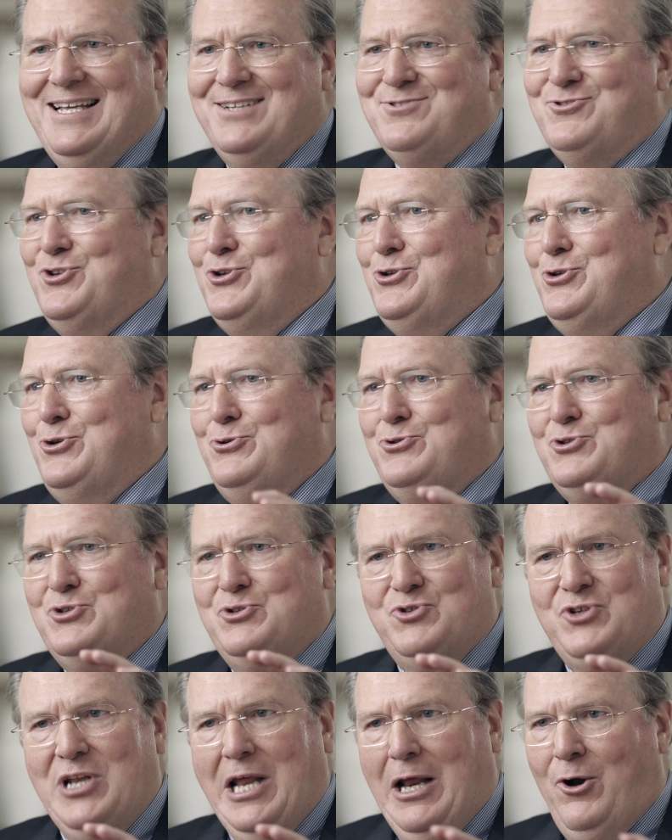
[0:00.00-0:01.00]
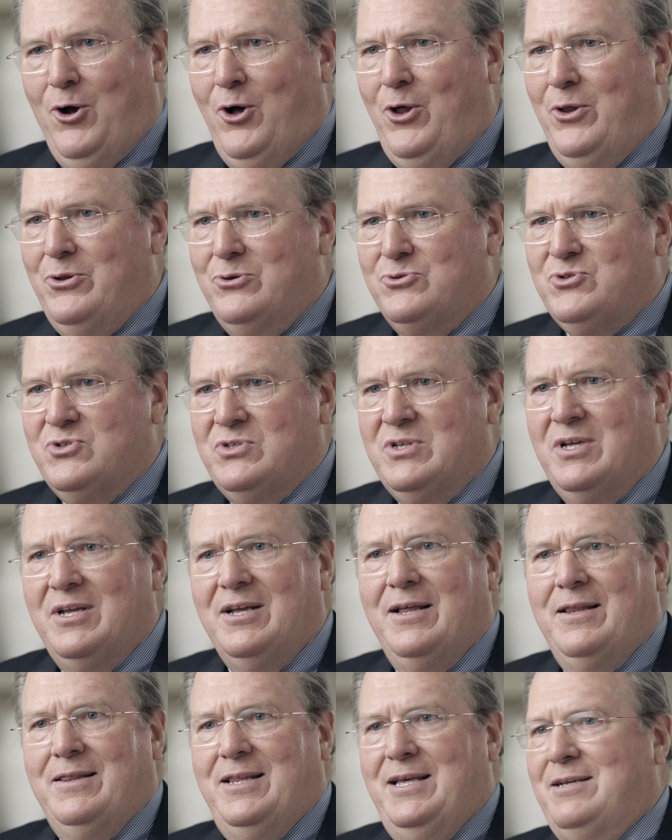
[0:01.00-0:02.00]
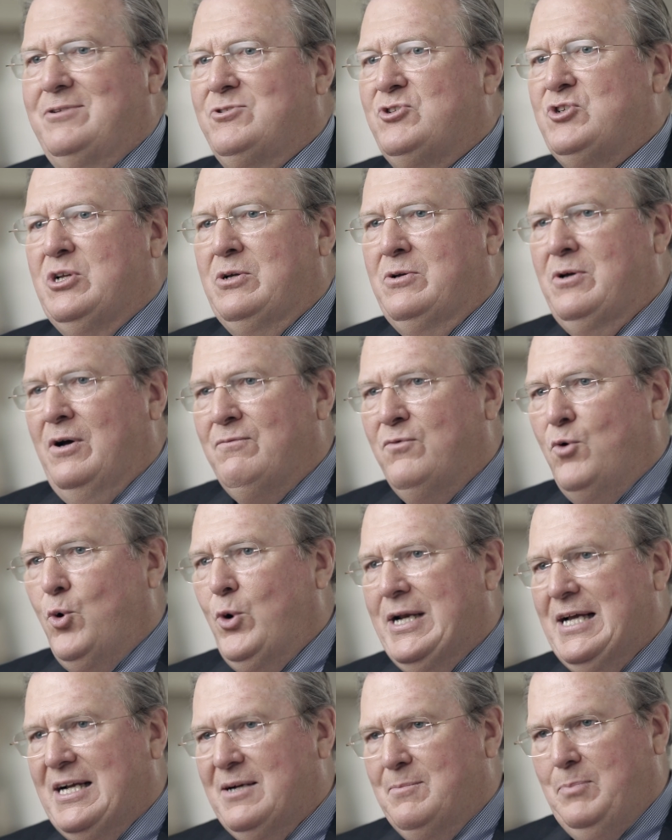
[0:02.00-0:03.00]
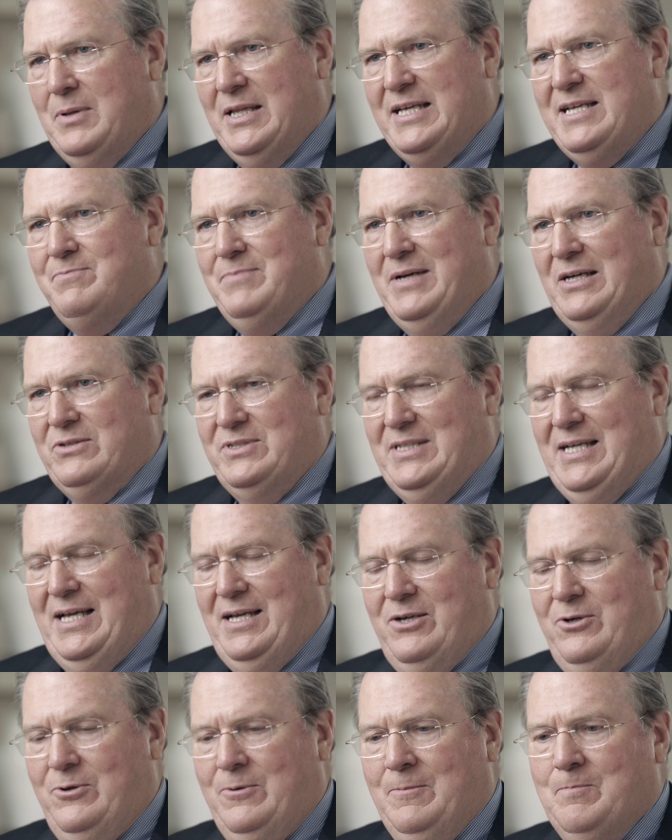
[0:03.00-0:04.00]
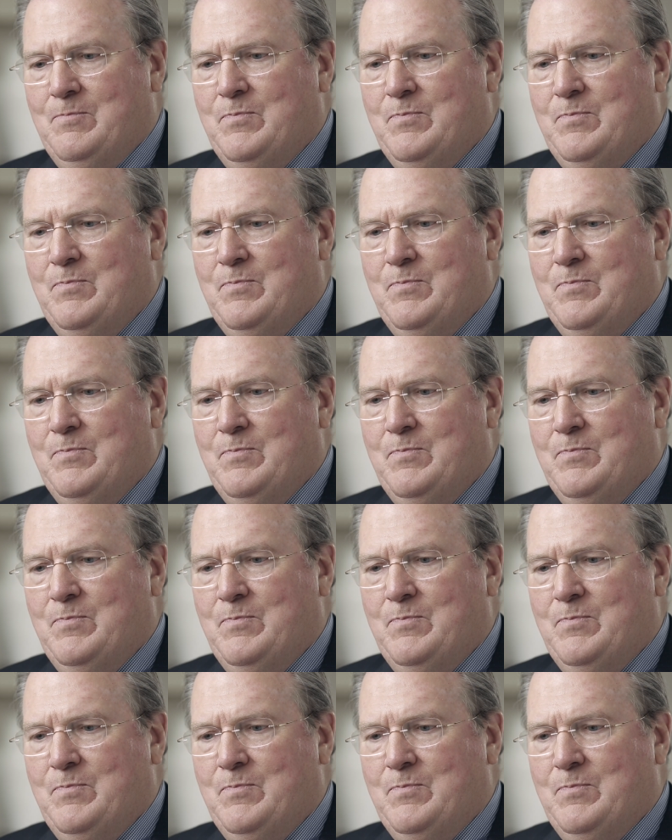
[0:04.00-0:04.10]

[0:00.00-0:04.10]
institutions, done all those things to avoid a complete meltdown,